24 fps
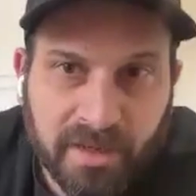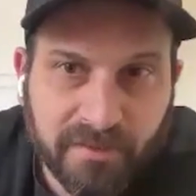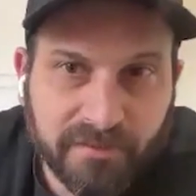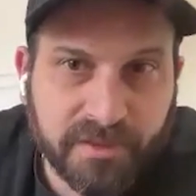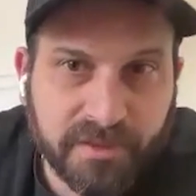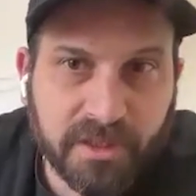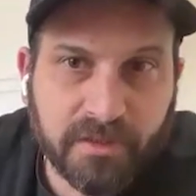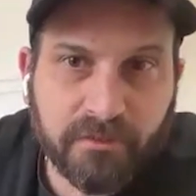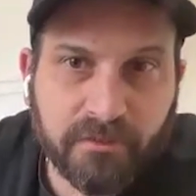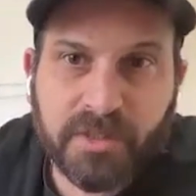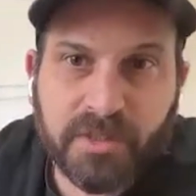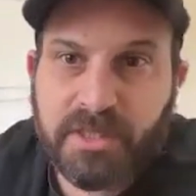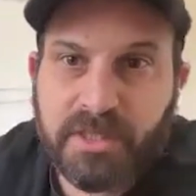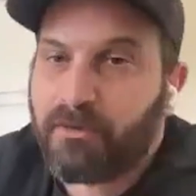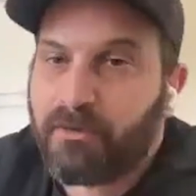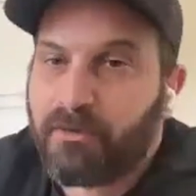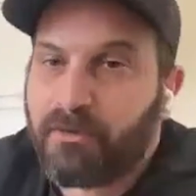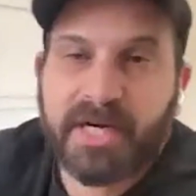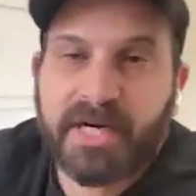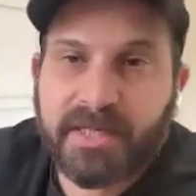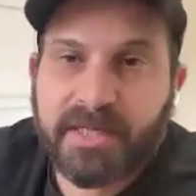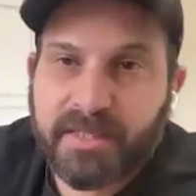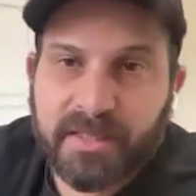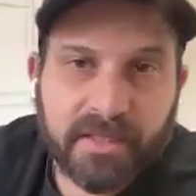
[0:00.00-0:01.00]
after
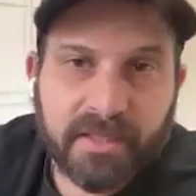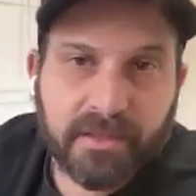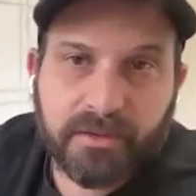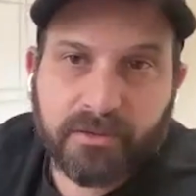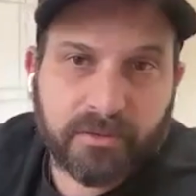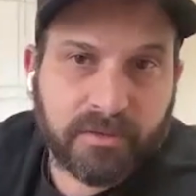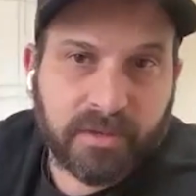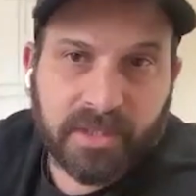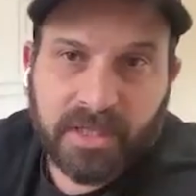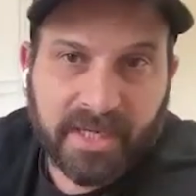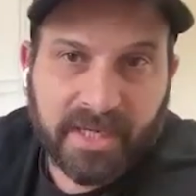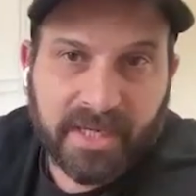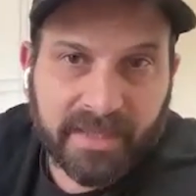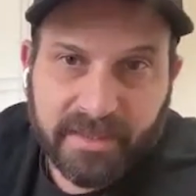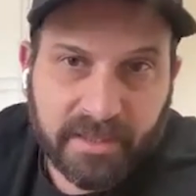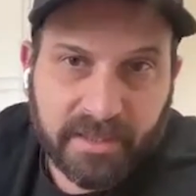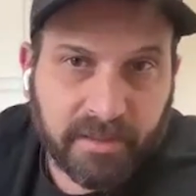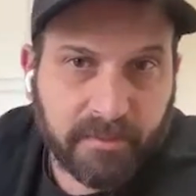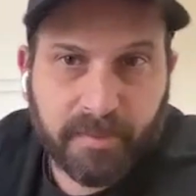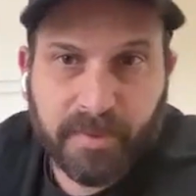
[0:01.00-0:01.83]
redirecting to the landing